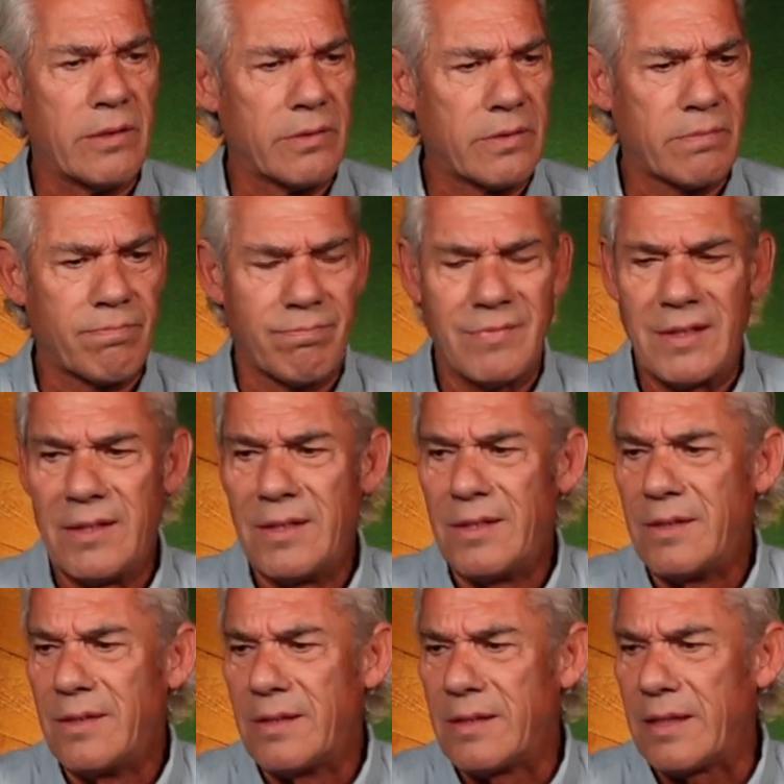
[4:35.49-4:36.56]
He was
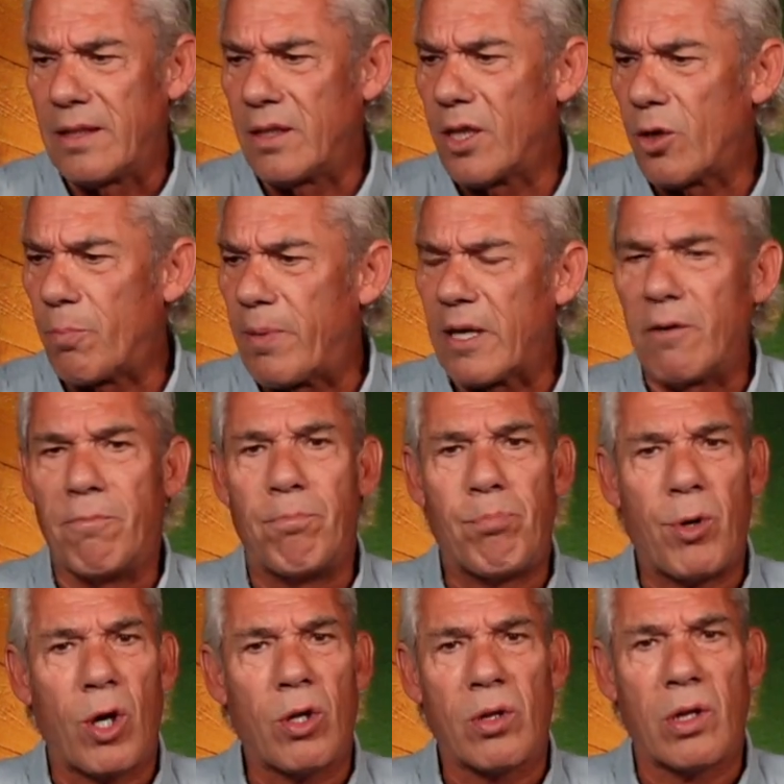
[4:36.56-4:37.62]
a little bit of
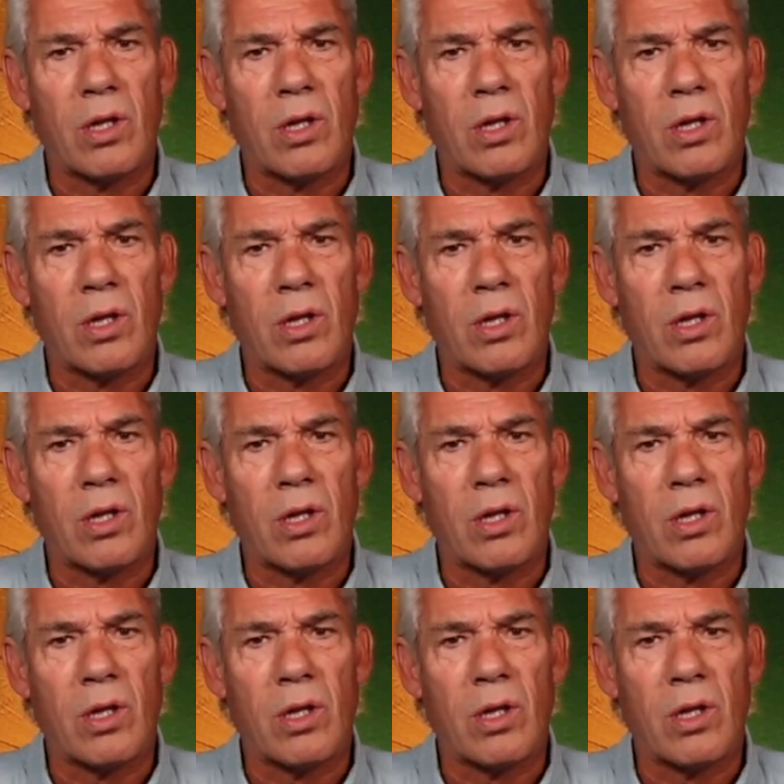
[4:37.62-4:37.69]
Bert